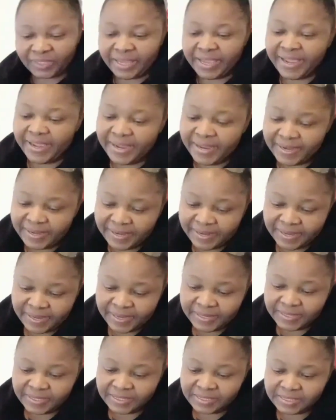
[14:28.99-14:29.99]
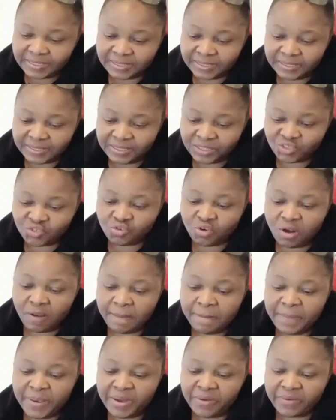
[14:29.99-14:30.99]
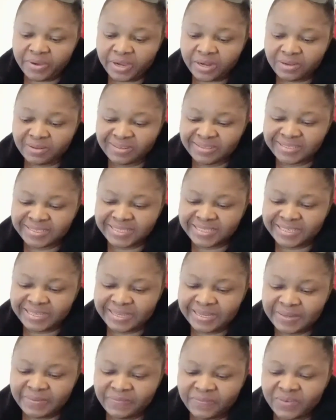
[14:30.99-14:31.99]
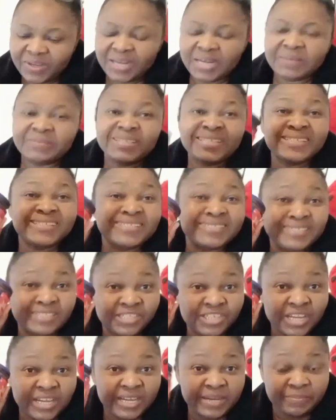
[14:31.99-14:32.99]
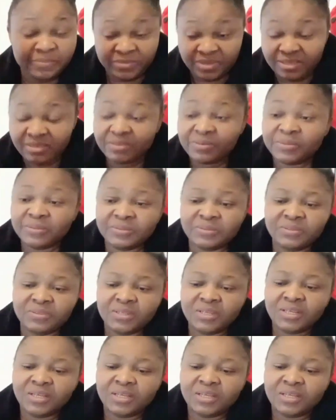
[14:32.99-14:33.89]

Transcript: and uh, this is strawberry conserve uh this is jam you know